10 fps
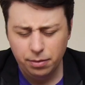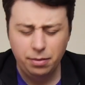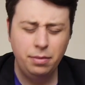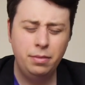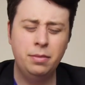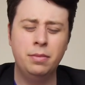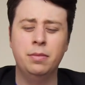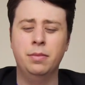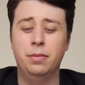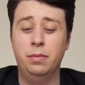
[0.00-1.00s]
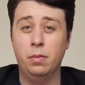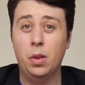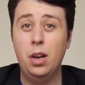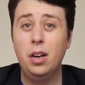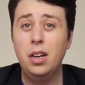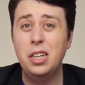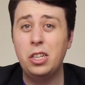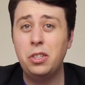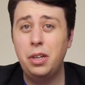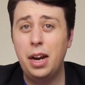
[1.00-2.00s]
Hmm, I got an
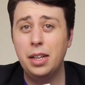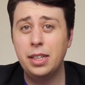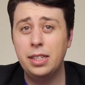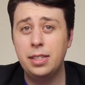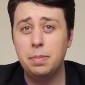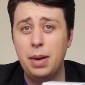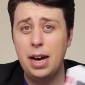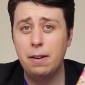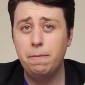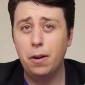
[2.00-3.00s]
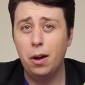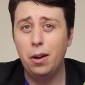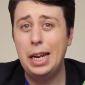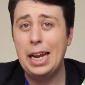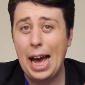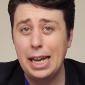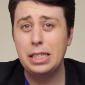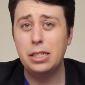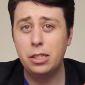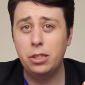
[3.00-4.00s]
Australian smartphone, and
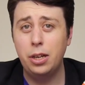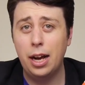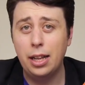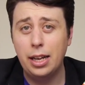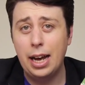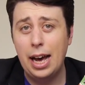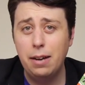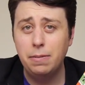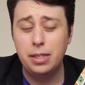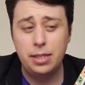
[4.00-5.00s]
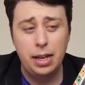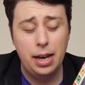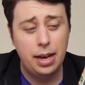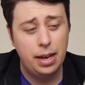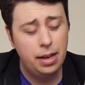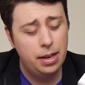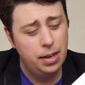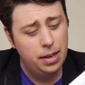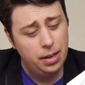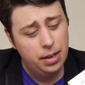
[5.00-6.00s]
as an Australian, I have to say,
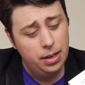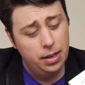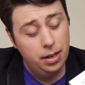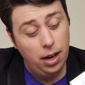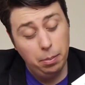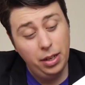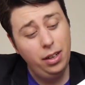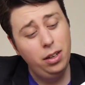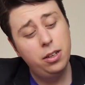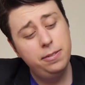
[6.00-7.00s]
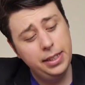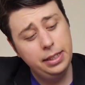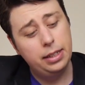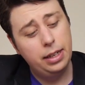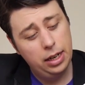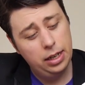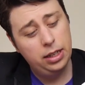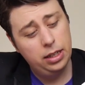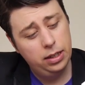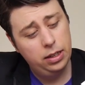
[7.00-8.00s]
I'm a little convicted.
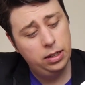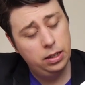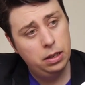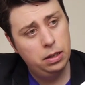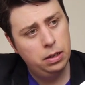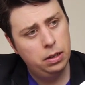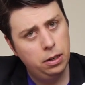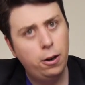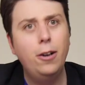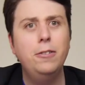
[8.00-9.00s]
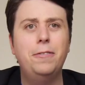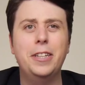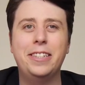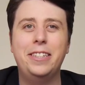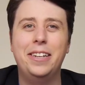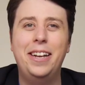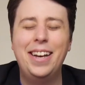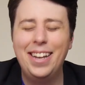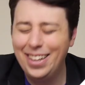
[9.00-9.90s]
Conflicted.